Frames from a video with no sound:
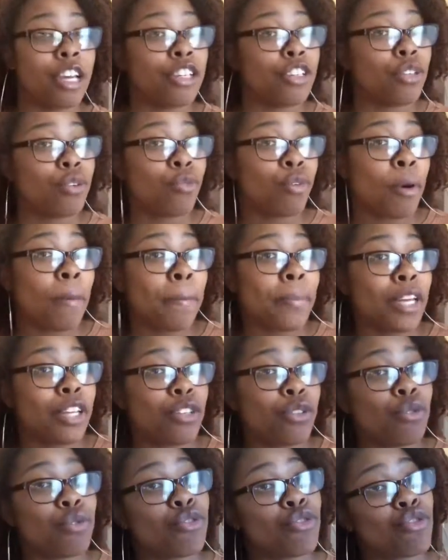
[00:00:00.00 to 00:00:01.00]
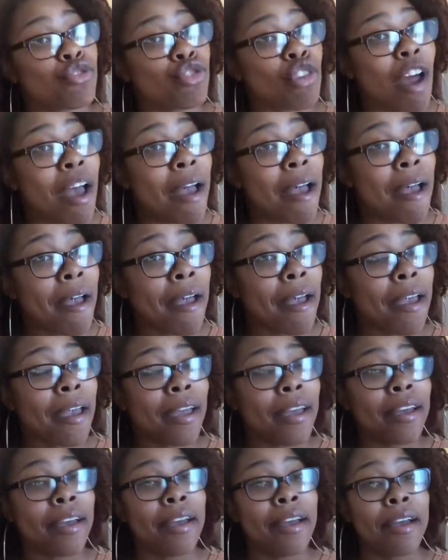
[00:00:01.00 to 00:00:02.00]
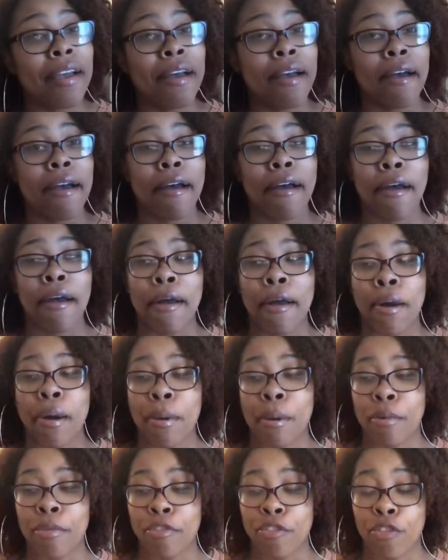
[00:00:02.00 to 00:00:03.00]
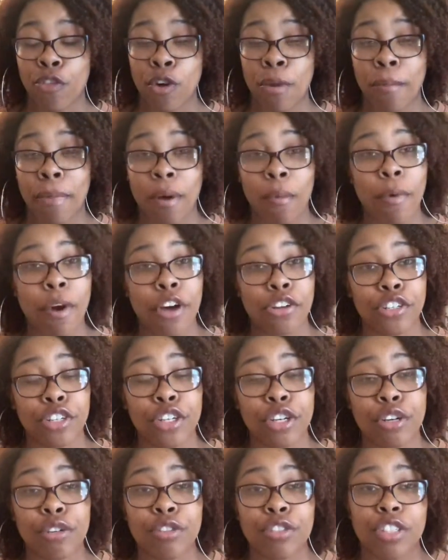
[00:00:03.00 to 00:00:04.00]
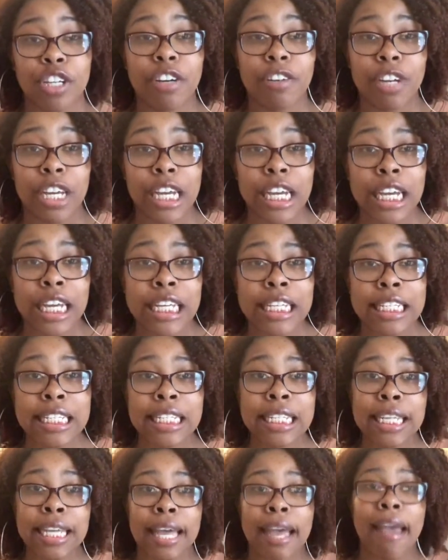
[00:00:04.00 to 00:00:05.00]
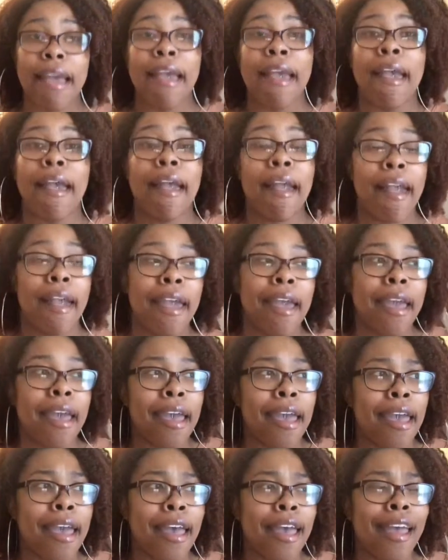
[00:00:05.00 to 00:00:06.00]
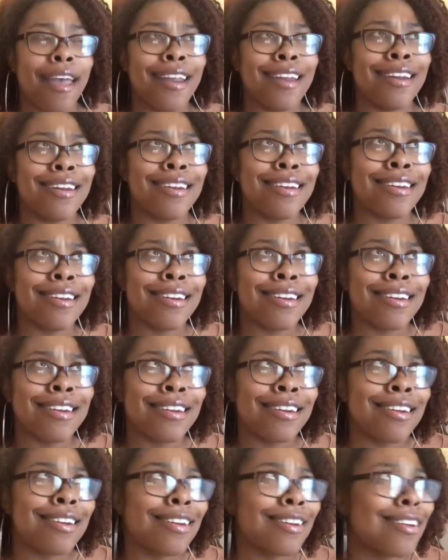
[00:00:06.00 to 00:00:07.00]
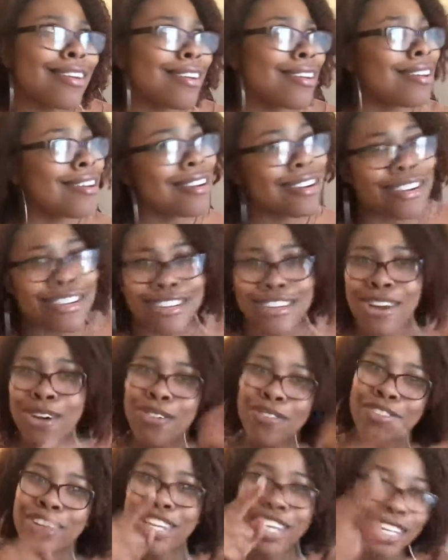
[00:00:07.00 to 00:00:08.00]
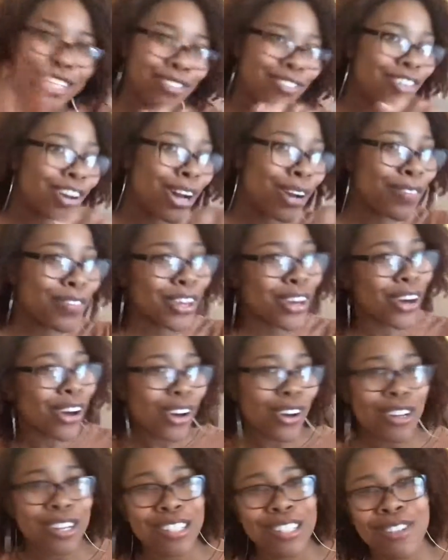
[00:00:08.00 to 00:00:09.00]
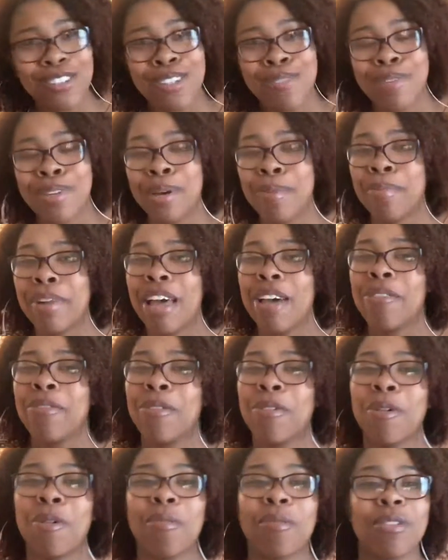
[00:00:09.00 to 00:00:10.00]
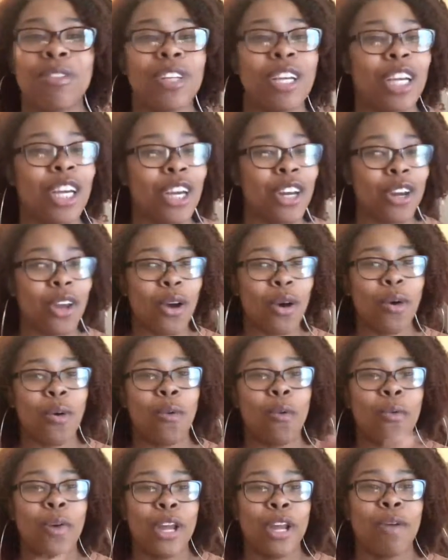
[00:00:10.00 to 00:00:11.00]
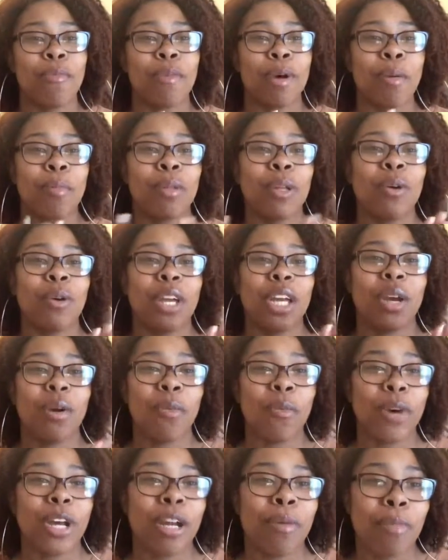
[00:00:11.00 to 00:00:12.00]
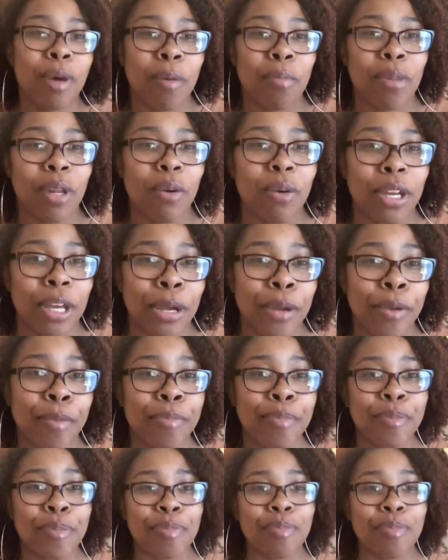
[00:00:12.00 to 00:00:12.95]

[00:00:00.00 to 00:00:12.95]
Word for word: that you want me to try for my wash and go series, and don't forget to follow me on all social media platforms so you can know when I'm uploading and when I'm uploading.